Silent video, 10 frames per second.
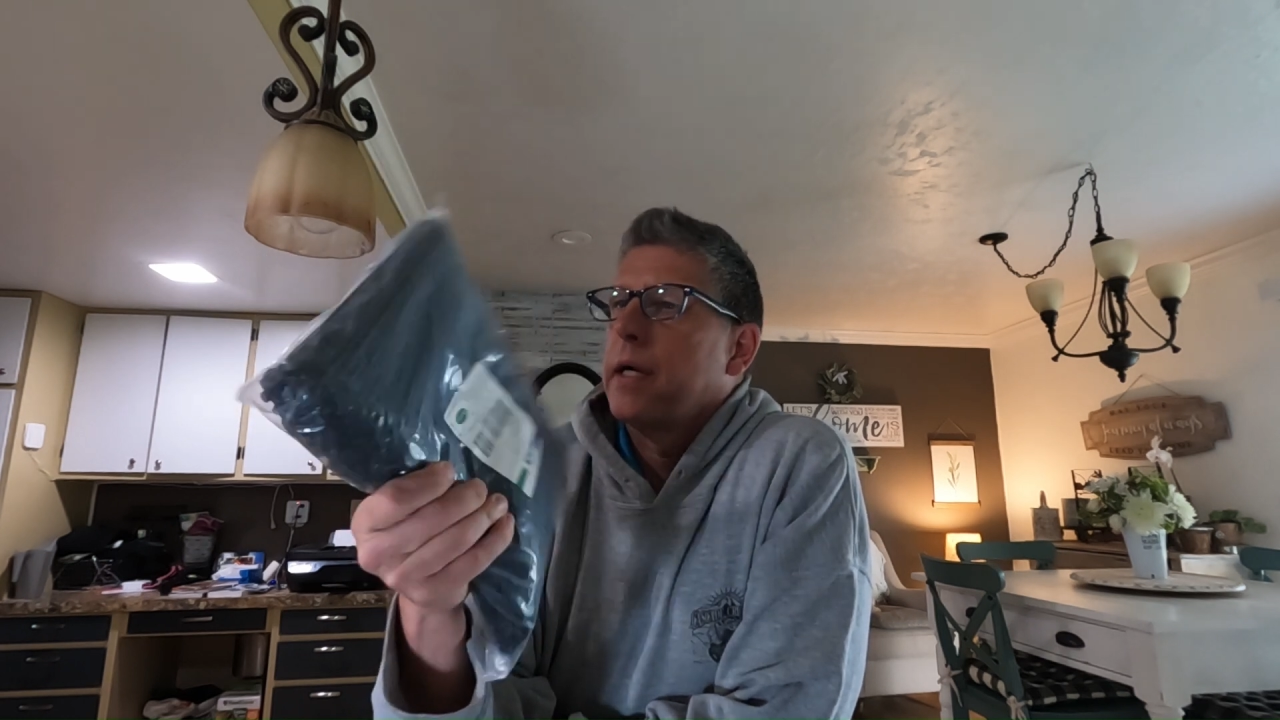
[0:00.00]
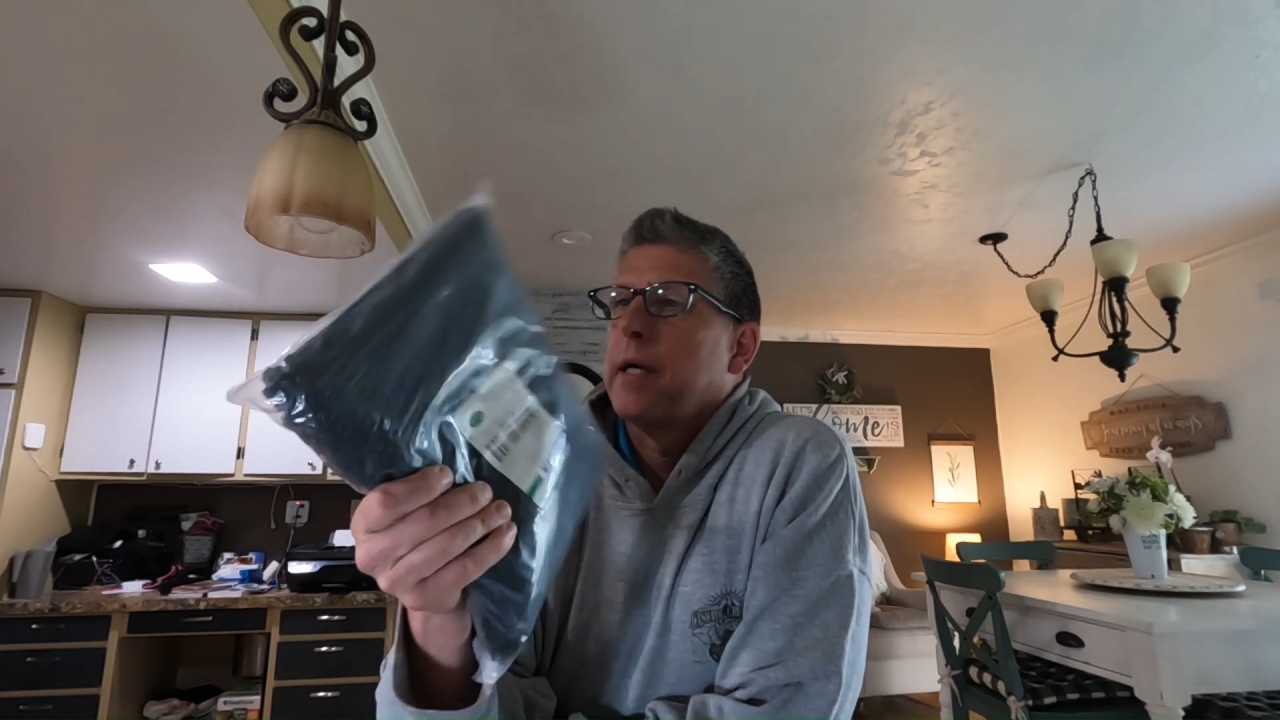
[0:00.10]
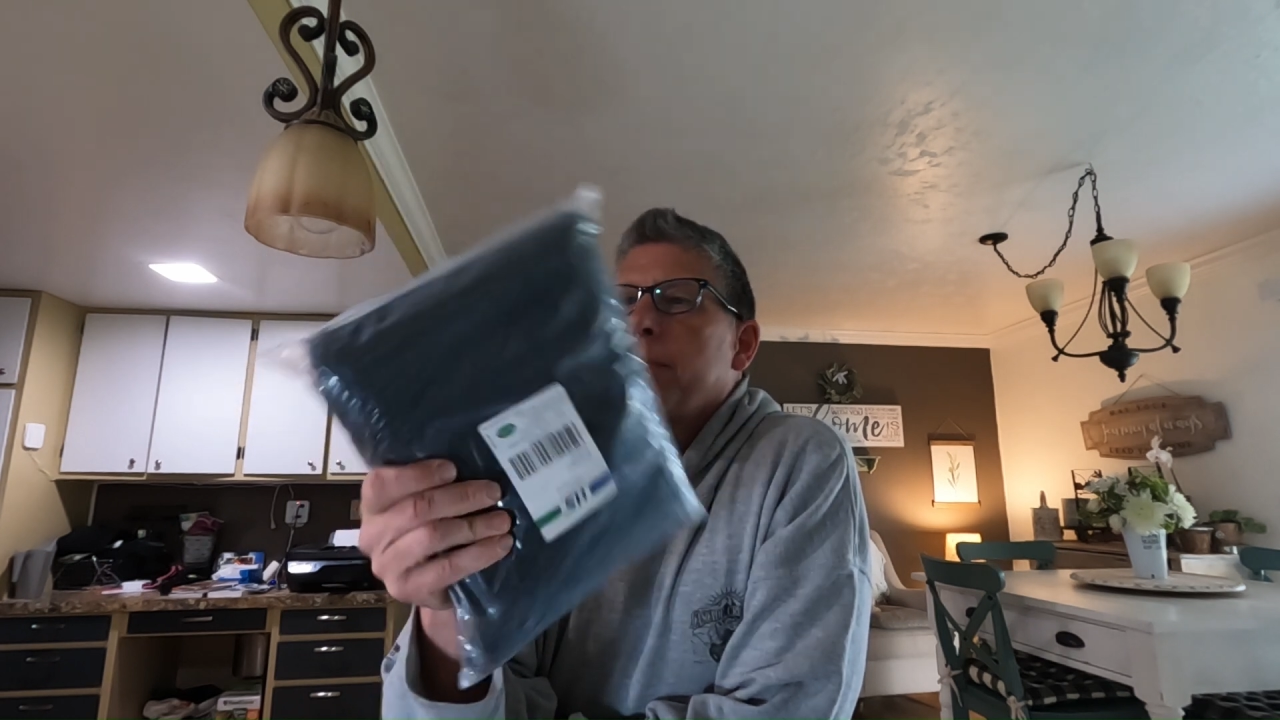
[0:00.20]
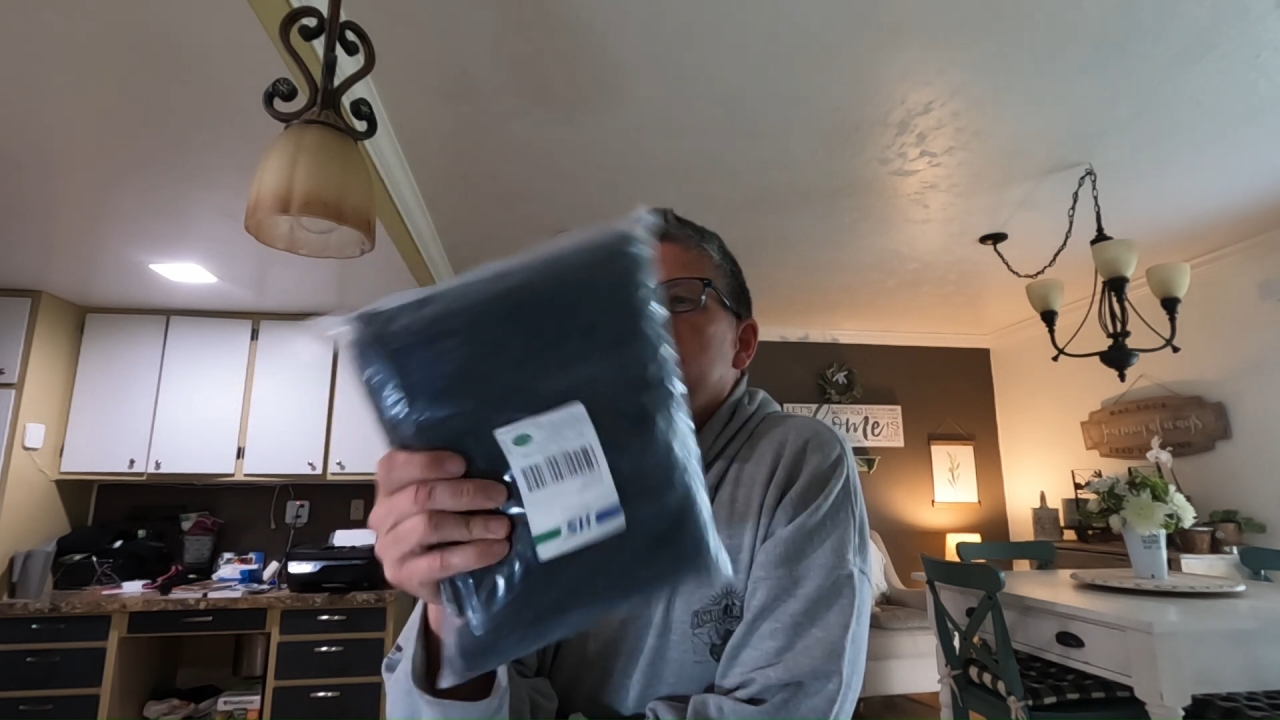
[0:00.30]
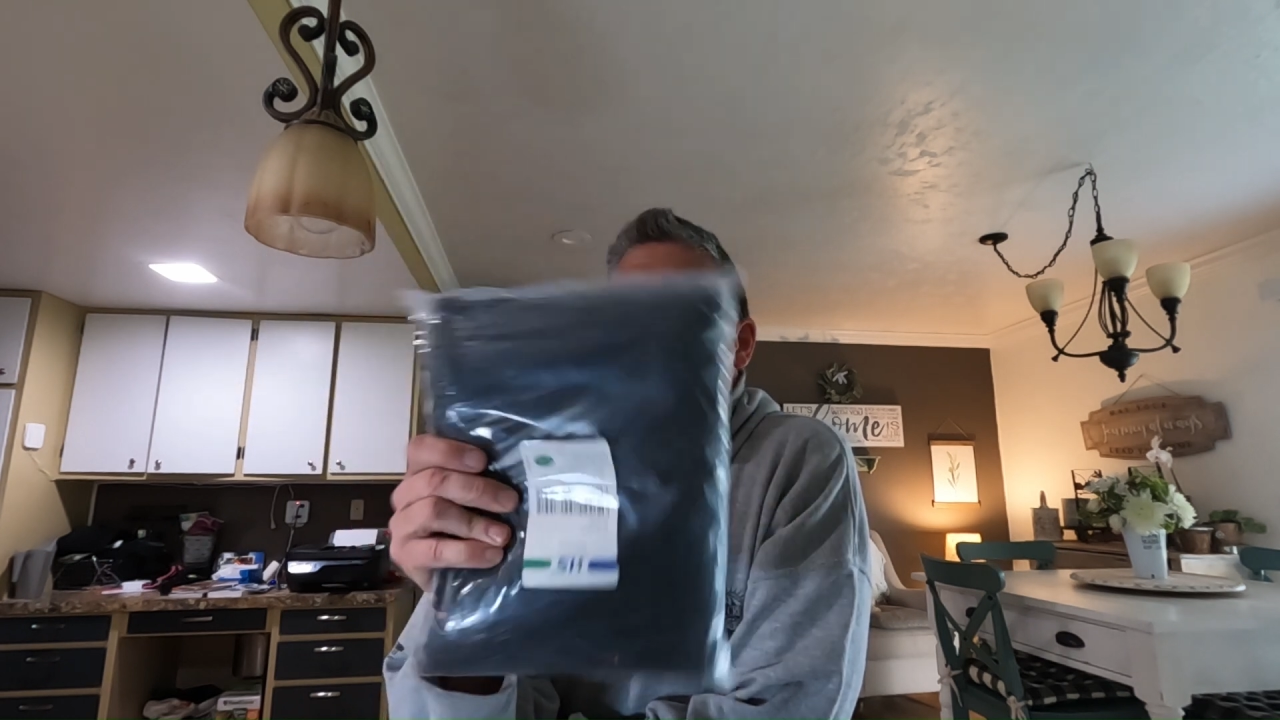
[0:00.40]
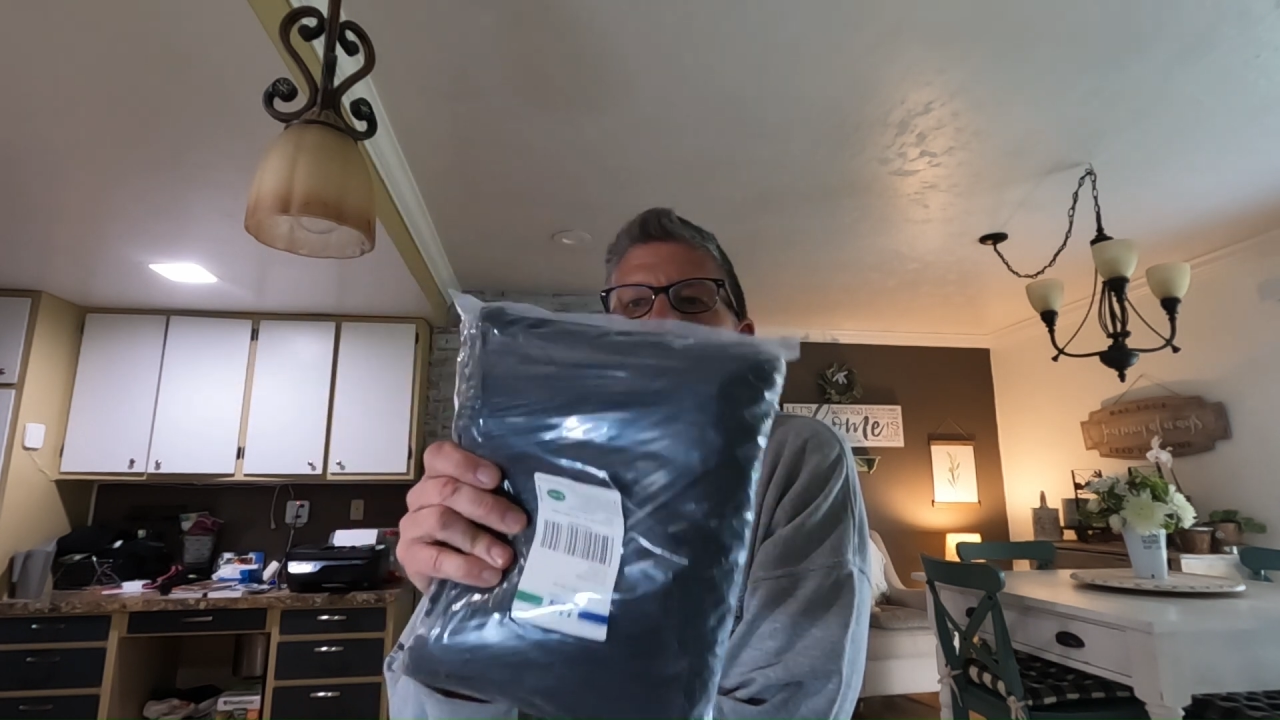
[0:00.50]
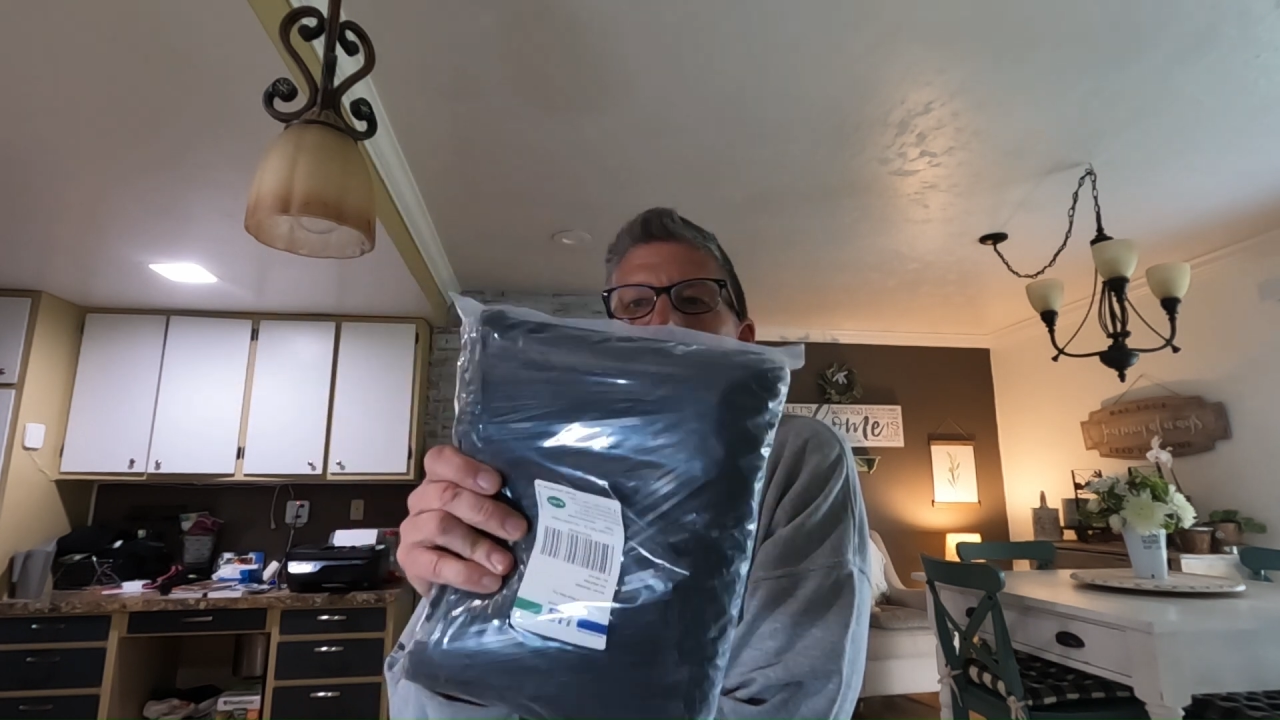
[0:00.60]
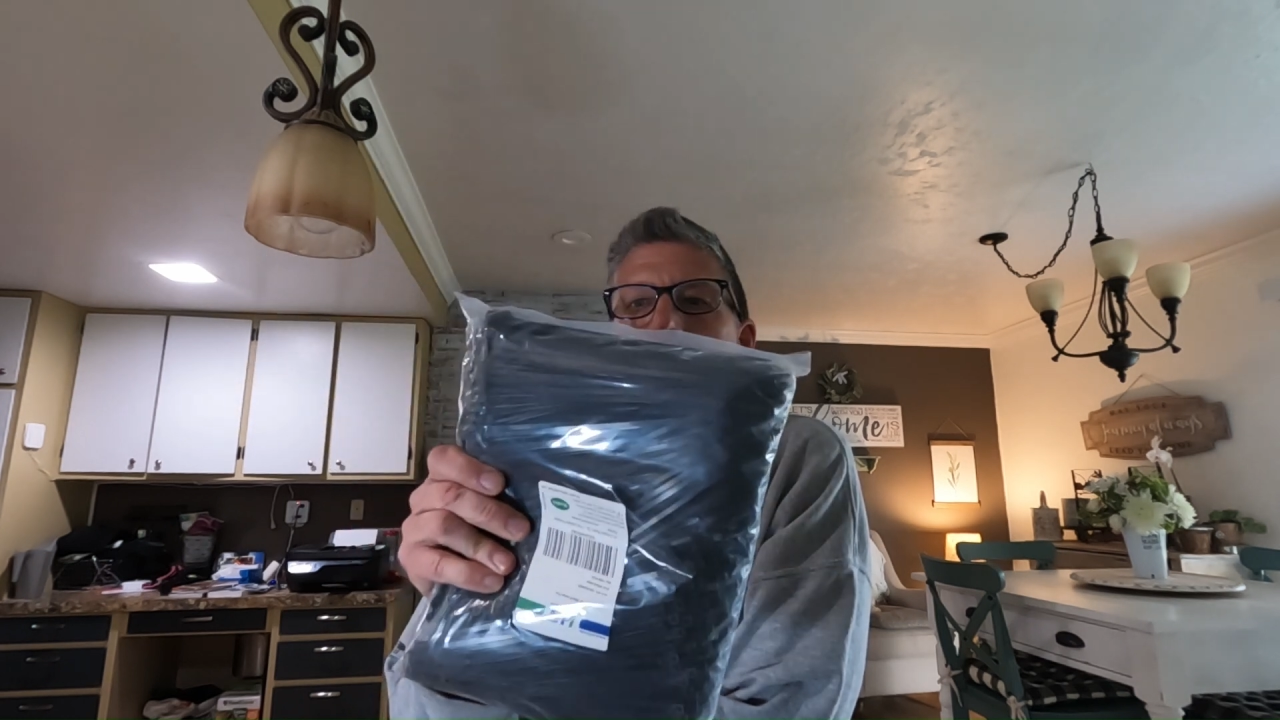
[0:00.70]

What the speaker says: Amazon